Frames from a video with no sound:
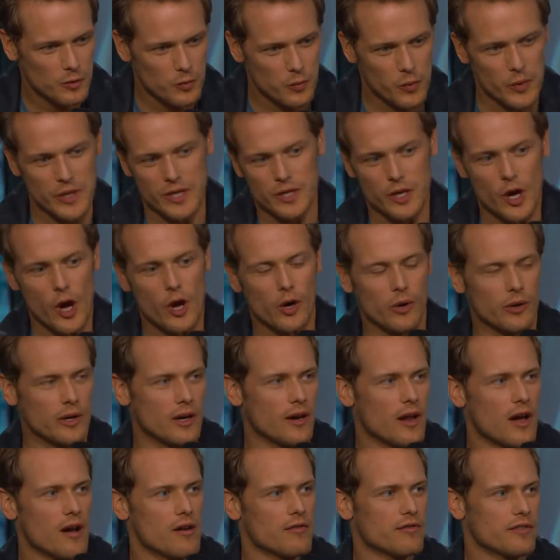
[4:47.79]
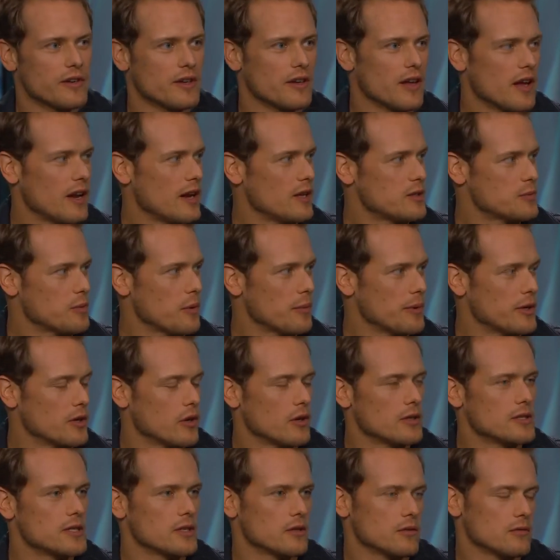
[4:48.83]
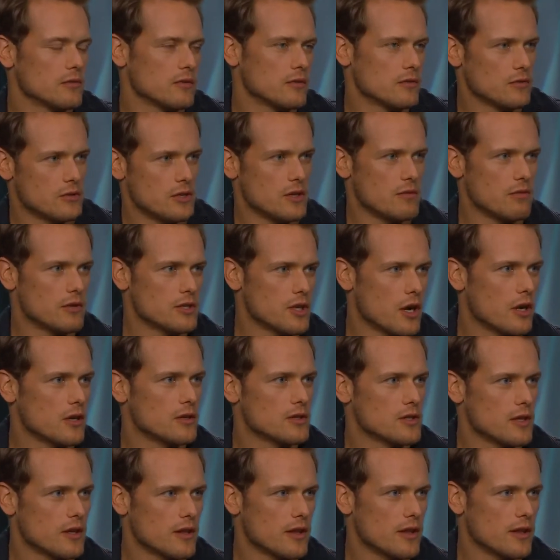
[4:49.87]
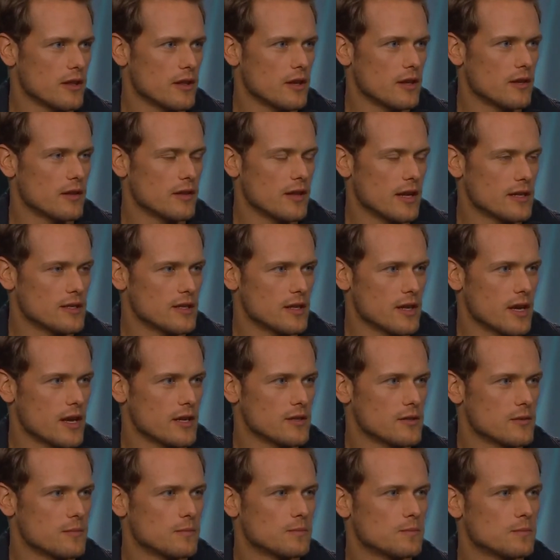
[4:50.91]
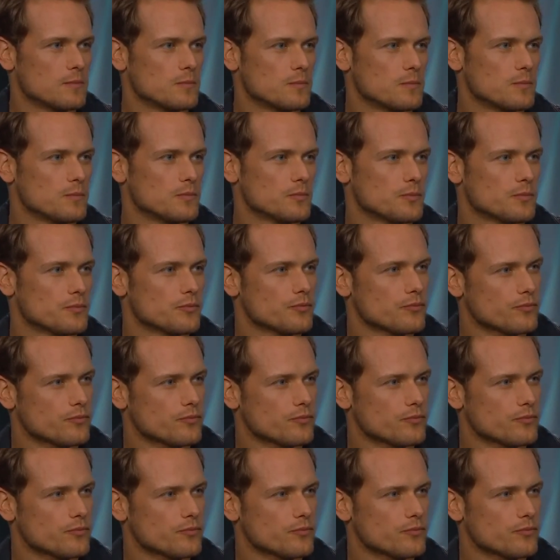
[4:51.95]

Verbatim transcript: we know and love. And it's probably not until she returns that, that that's the case. Right, becomes a